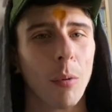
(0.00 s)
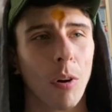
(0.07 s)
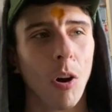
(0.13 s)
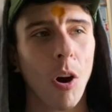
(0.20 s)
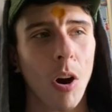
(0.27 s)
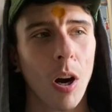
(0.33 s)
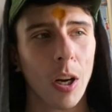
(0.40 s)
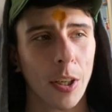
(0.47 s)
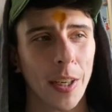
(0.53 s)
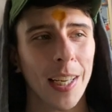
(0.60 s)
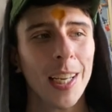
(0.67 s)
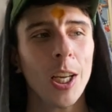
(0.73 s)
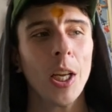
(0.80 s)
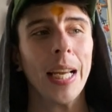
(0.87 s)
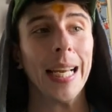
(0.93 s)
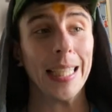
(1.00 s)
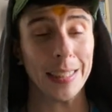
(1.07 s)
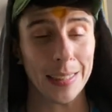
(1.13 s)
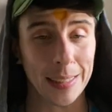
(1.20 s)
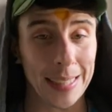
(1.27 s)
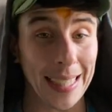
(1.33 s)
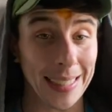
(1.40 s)
we're on
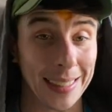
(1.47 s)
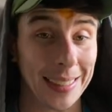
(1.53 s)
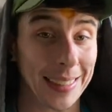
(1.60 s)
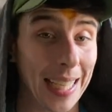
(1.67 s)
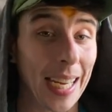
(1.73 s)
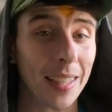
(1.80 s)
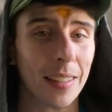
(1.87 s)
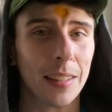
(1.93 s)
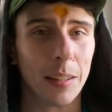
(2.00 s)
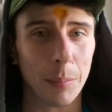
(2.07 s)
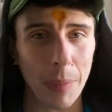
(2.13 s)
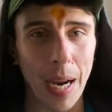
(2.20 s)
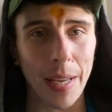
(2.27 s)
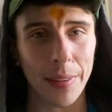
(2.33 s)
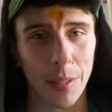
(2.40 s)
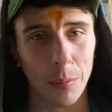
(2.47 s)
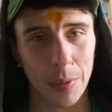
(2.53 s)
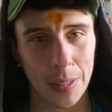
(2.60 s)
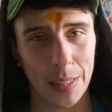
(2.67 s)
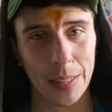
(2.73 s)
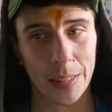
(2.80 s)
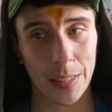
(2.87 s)
is exactly the path that we
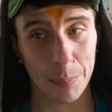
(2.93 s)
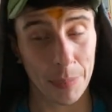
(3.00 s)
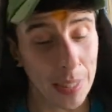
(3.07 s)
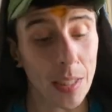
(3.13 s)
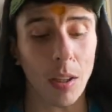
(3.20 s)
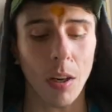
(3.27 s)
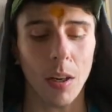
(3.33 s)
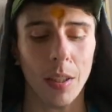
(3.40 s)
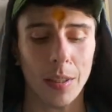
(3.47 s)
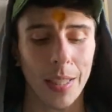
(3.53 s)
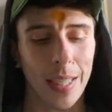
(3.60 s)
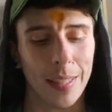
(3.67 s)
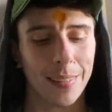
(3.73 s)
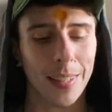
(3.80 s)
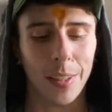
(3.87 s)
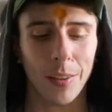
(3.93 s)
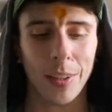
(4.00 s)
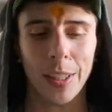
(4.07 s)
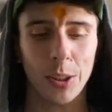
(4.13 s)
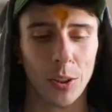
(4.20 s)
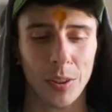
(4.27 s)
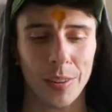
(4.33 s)
need to be on, and
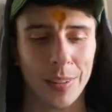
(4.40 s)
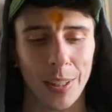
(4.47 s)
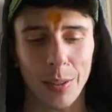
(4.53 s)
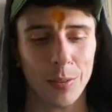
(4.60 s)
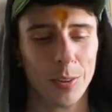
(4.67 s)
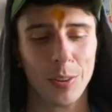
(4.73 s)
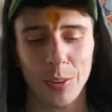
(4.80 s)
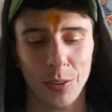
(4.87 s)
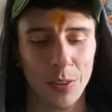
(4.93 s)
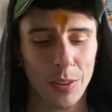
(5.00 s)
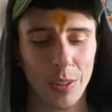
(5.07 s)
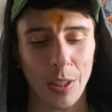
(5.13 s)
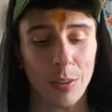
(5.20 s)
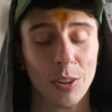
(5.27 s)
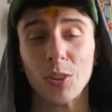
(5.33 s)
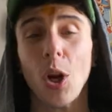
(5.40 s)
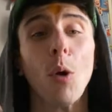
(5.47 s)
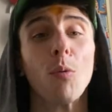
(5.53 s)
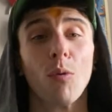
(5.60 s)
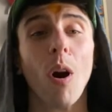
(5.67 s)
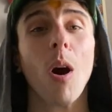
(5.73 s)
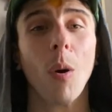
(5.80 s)
there's no
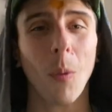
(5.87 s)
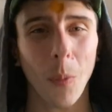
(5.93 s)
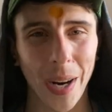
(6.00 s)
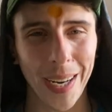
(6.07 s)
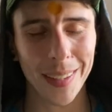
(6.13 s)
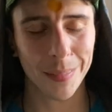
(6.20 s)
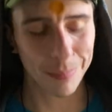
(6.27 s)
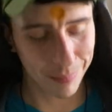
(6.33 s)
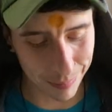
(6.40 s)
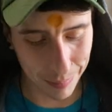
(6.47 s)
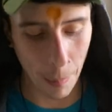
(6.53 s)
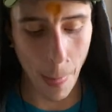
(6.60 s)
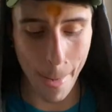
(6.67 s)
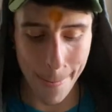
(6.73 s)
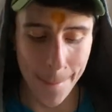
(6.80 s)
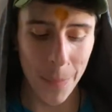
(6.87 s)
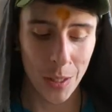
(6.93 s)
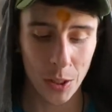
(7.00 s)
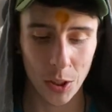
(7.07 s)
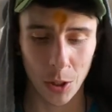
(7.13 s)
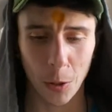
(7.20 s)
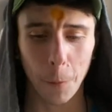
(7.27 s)
wrong way.
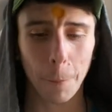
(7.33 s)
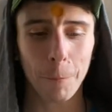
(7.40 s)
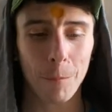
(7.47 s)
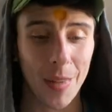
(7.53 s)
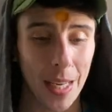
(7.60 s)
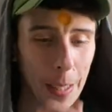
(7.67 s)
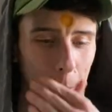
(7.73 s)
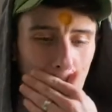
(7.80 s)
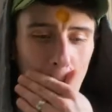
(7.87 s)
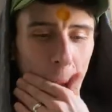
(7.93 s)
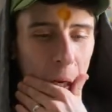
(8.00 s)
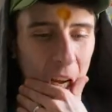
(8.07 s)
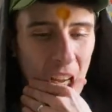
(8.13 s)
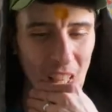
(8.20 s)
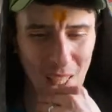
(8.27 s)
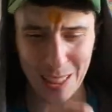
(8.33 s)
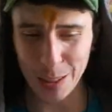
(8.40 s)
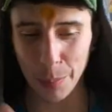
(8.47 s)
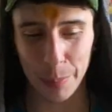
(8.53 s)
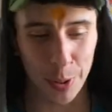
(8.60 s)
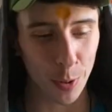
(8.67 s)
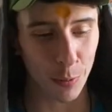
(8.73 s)
So yeah, that's a
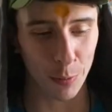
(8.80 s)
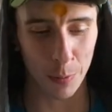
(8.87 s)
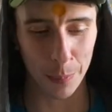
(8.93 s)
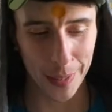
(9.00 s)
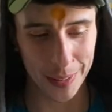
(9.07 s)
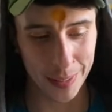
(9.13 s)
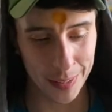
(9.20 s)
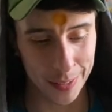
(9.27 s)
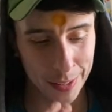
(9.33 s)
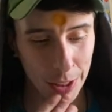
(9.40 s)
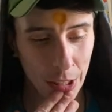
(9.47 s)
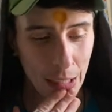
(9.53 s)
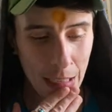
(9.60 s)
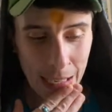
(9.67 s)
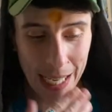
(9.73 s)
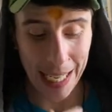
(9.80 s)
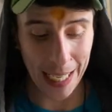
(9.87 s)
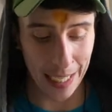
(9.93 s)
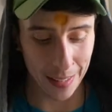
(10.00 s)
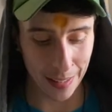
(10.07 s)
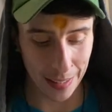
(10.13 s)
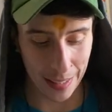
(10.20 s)
beautiful message.
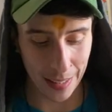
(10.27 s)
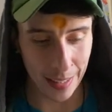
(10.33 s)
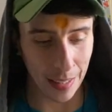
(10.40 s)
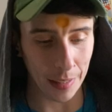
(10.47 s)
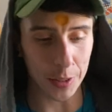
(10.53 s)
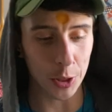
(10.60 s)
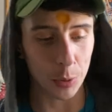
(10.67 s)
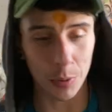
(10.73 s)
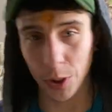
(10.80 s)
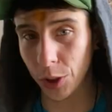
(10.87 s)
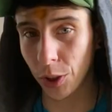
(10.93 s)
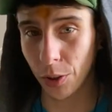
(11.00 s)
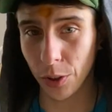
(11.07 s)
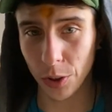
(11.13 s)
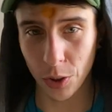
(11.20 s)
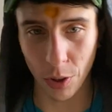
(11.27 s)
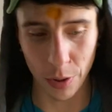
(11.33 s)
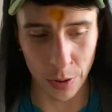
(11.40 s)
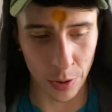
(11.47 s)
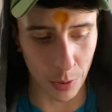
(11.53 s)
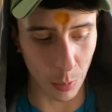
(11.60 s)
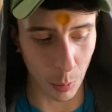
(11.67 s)
And again, I just want to show those
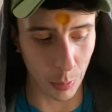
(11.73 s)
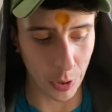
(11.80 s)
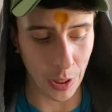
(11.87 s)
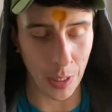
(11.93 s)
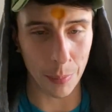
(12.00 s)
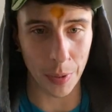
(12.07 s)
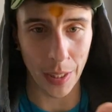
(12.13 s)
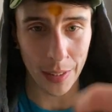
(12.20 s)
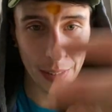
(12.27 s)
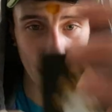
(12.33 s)
cards to you one more time. You got